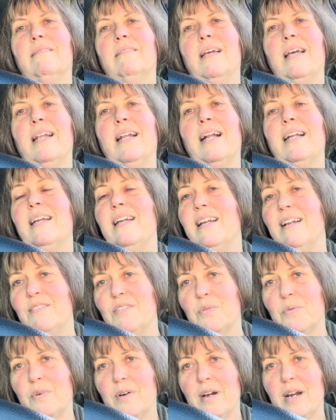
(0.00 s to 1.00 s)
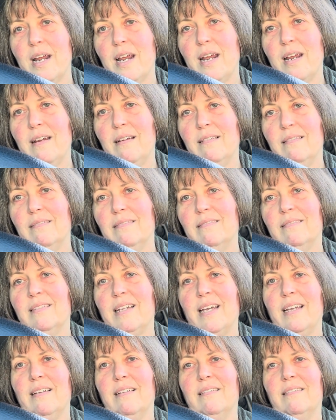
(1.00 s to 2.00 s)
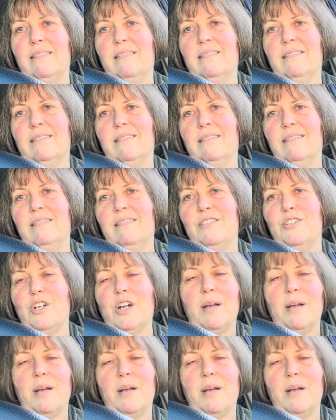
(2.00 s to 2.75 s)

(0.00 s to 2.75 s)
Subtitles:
And I didn't have to worry, like, should I